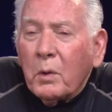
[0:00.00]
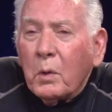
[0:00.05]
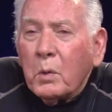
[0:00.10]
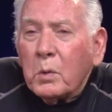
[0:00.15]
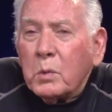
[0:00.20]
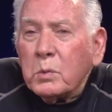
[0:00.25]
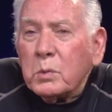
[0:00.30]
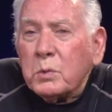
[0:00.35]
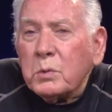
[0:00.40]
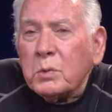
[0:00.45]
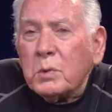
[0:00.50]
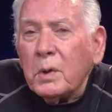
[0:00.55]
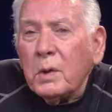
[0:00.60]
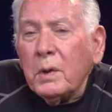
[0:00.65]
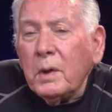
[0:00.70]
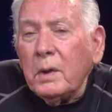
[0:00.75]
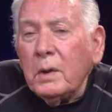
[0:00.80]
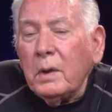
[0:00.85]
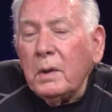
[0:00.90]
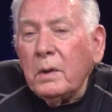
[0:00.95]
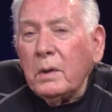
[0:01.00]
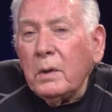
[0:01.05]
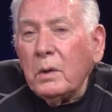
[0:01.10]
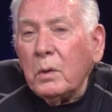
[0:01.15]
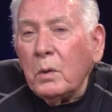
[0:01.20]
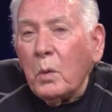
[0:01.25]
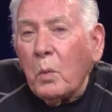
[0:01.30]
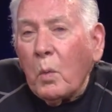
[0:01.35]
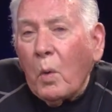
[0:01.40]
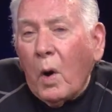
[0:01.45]
those
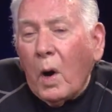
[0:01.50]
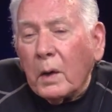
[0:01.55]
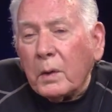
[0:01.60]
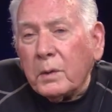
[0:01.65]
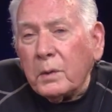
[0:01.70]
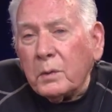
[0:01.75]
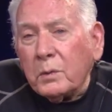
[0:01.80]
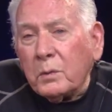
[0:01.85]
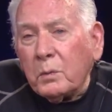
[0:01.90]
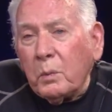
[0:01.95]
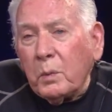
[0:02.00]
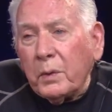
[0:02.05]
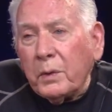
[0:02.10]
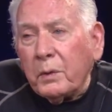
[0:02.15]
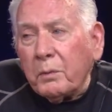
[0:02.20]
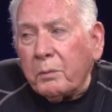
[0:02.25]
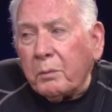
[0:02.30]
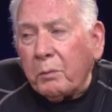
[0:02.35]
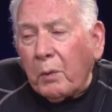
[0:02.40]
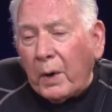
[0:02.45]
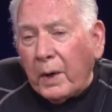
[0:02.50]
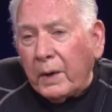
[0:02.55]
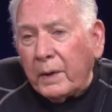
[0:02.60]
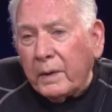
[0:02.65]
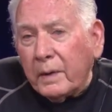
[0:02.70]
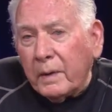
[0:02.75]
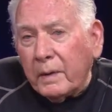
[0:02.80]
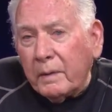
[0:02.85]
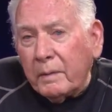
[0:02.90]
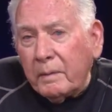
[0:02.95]
who walk it with a
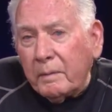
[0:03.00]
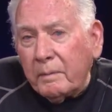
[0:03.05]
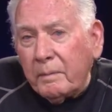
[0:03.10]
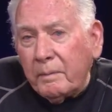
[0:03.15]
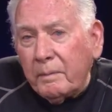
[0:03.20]
friend.